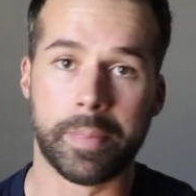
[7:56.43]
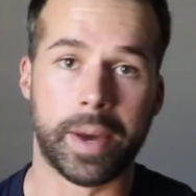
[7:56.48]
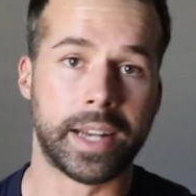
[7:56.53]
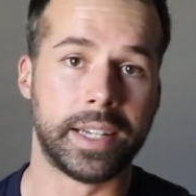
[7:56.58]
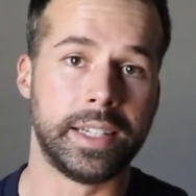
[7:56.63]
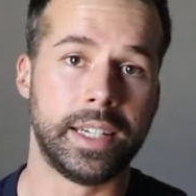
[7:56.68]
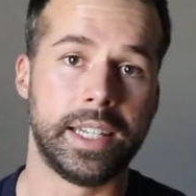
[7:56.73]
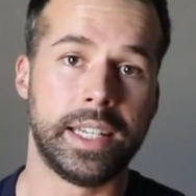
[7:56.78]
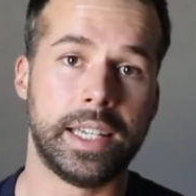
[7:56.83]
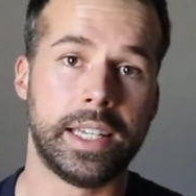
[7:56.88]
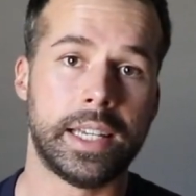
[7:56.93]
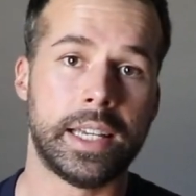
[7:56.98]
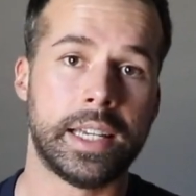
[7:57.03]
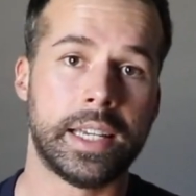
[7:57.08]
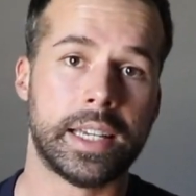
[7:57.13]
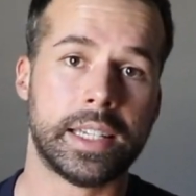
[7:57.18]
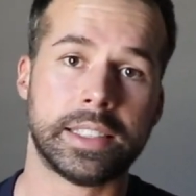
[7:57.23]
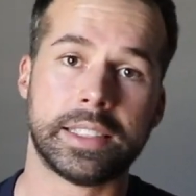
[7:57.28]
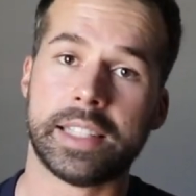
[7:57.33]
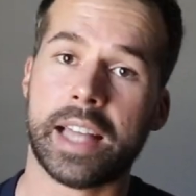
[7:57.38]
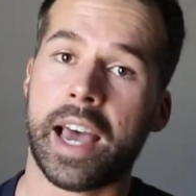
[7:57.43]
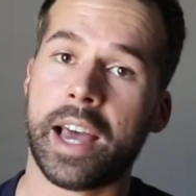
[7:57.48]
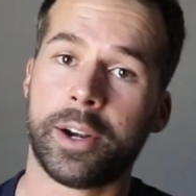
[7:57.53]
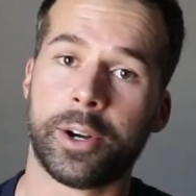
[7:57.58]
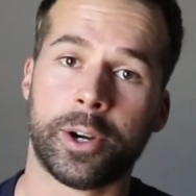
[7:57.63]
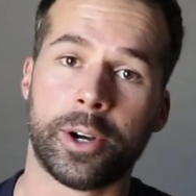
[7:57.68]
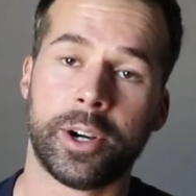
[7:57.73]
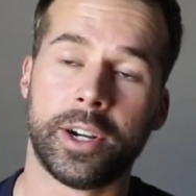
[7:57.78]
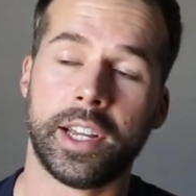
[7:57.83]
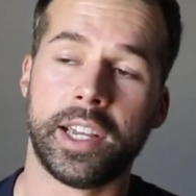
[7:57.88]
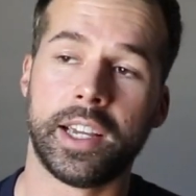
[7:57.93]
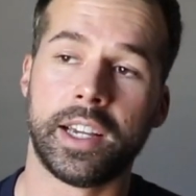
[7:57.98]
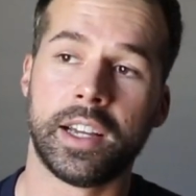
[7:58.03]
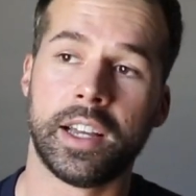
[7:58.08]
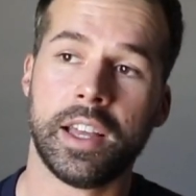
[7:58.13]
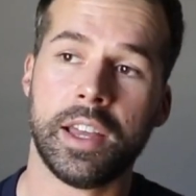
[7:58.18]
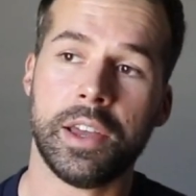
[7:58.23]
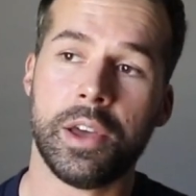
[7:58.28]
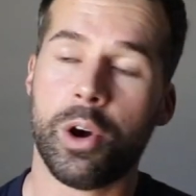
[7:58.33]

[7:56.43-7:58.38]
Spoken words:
My knee is not hurting.